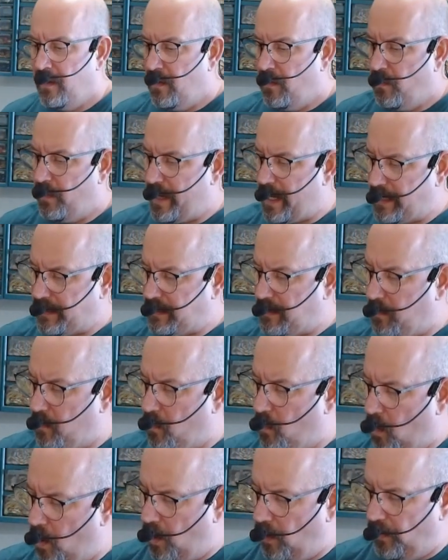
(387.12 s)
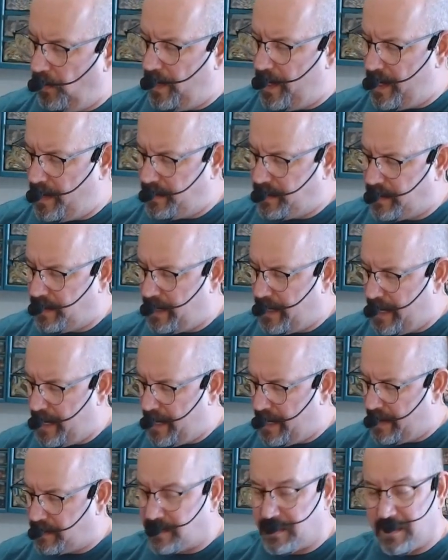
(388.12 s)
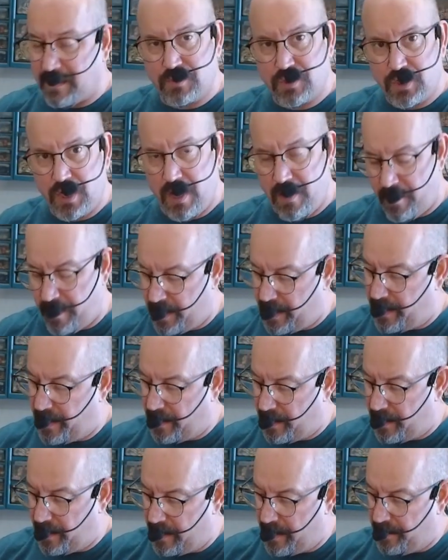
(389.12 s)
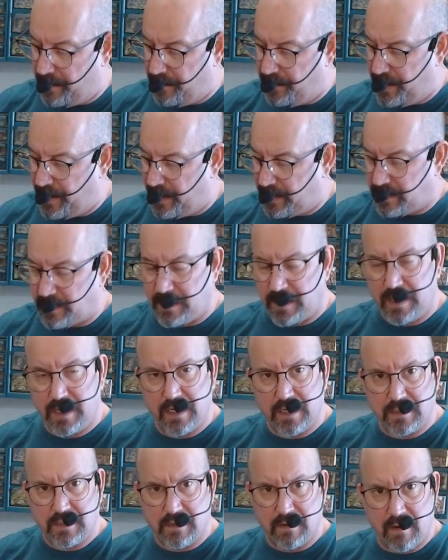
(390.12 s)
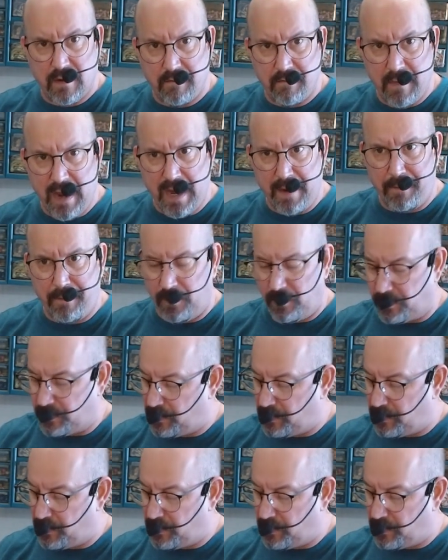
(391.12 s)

we got some walnut and some cherry here, and this is maple.